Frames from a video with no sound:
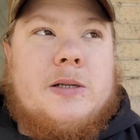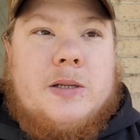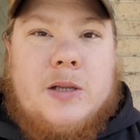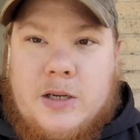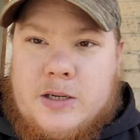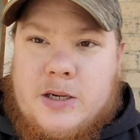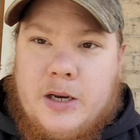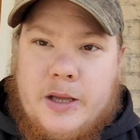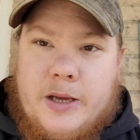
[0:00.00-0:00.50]

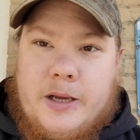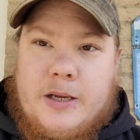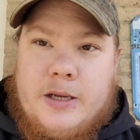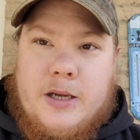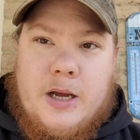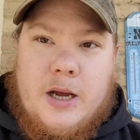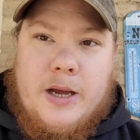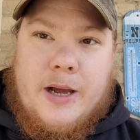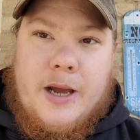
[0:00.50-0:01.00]
Luckily,
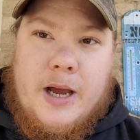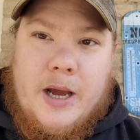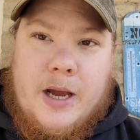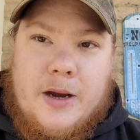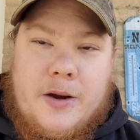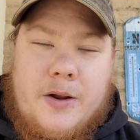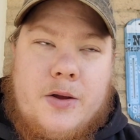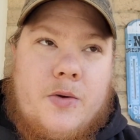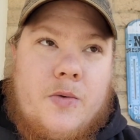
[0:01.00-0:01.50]
I
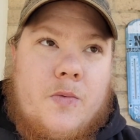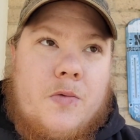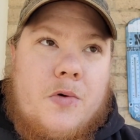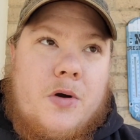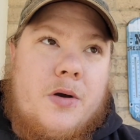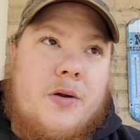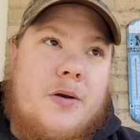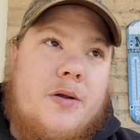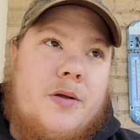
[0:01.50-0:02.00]
had
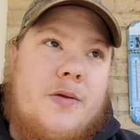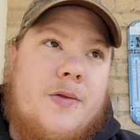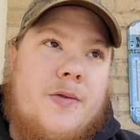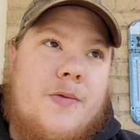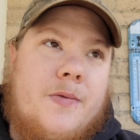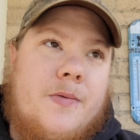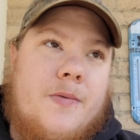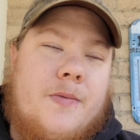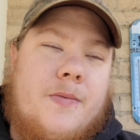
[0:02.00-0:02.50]
one
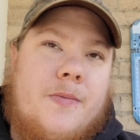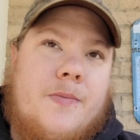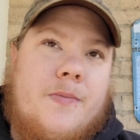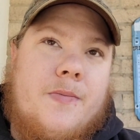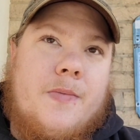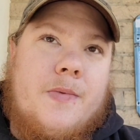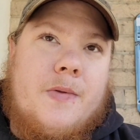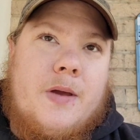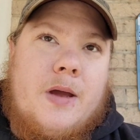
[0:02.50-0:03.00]

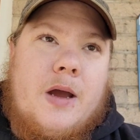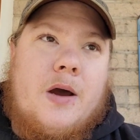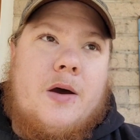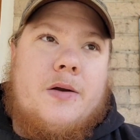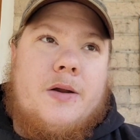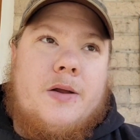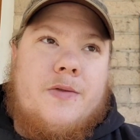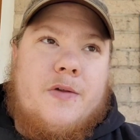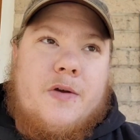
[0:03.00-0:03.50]

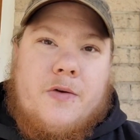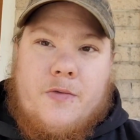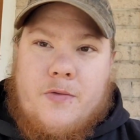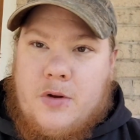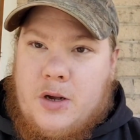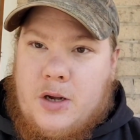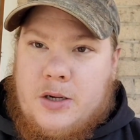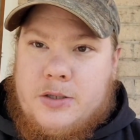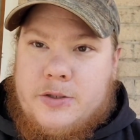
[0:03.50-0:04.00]
out in the
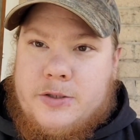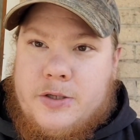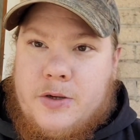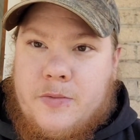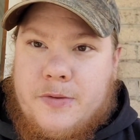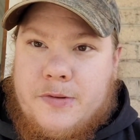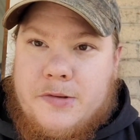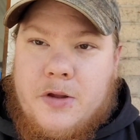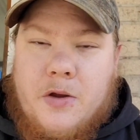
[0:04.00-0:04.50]
garage that
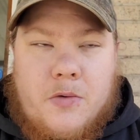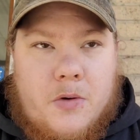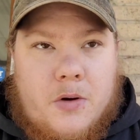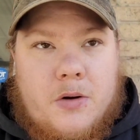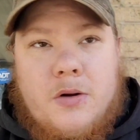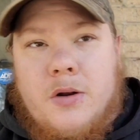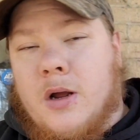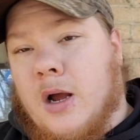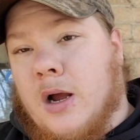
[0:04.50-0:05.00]
was
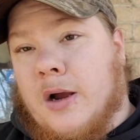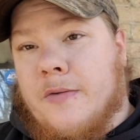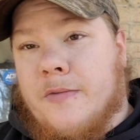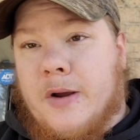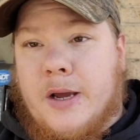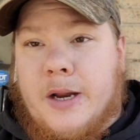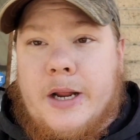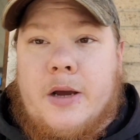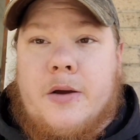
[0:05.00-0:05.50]
newer. I
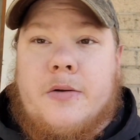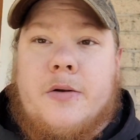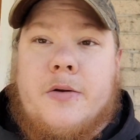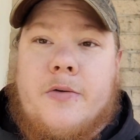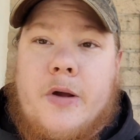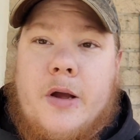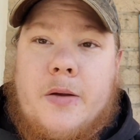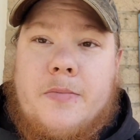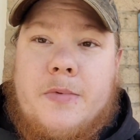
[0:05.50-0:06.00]
ran out and
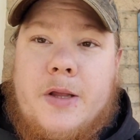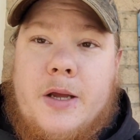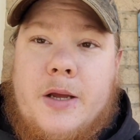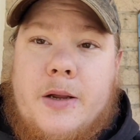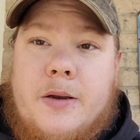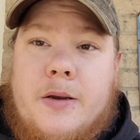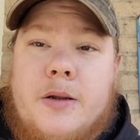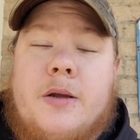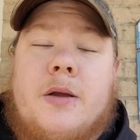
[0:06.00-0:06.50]
grabbed
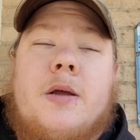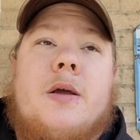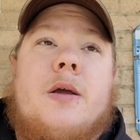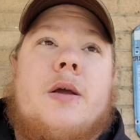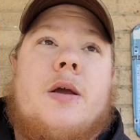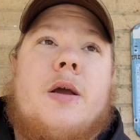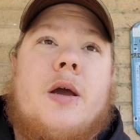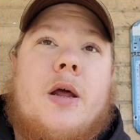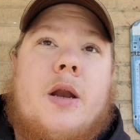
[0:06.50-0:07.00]
it,
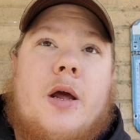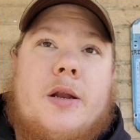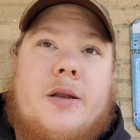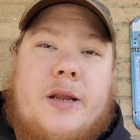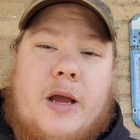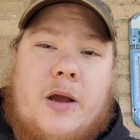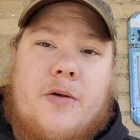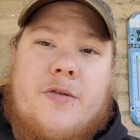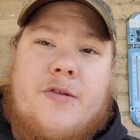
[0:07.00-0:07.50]
and I
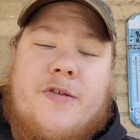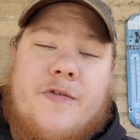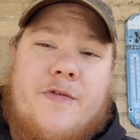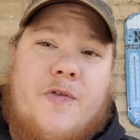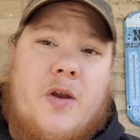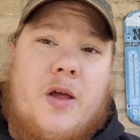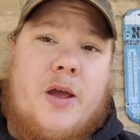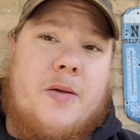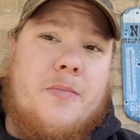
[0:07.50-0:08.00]
doused the
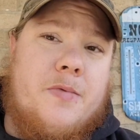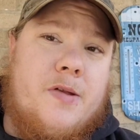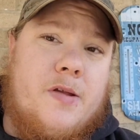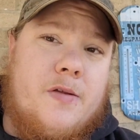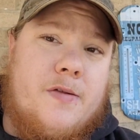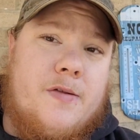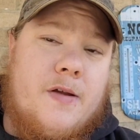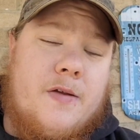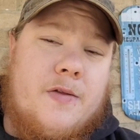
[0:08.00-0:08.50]
flames
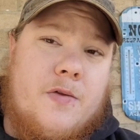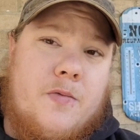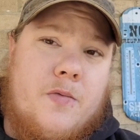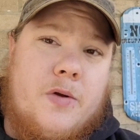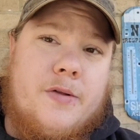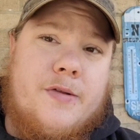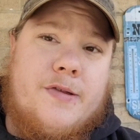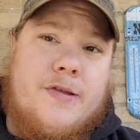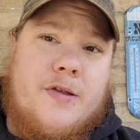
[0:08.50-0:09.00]
inside the
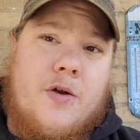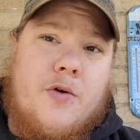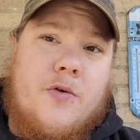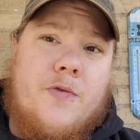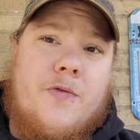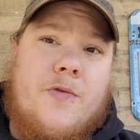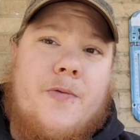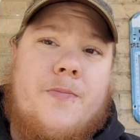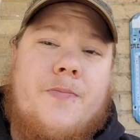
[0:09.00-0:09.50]
wood
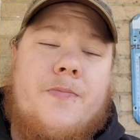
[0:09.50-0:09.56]
stove.